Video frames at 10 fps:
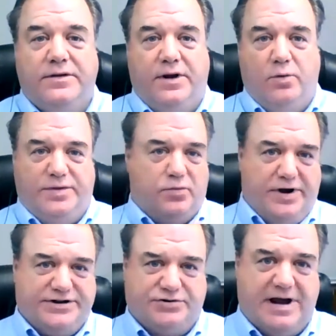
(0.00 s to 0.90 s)
with
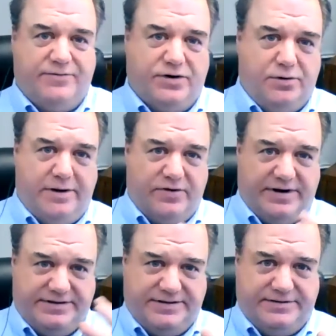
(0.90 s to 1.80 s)
Maria Shriver, whoever it
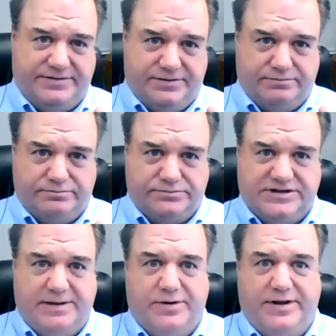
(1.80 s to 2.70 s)
is that your
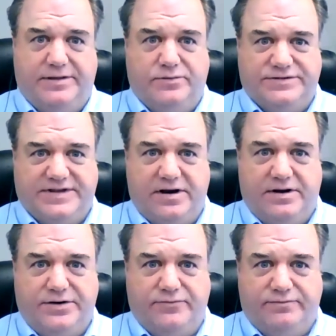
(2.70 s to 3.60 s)
celebrity that was there
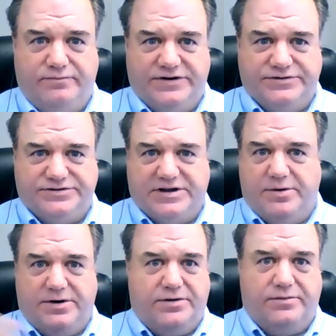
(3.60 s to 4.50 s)
in your virtual
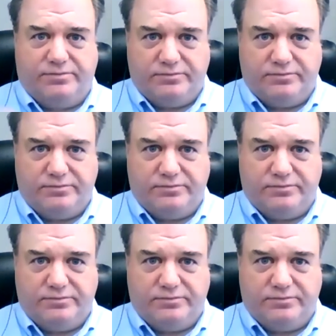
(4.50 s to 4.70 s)
summit or,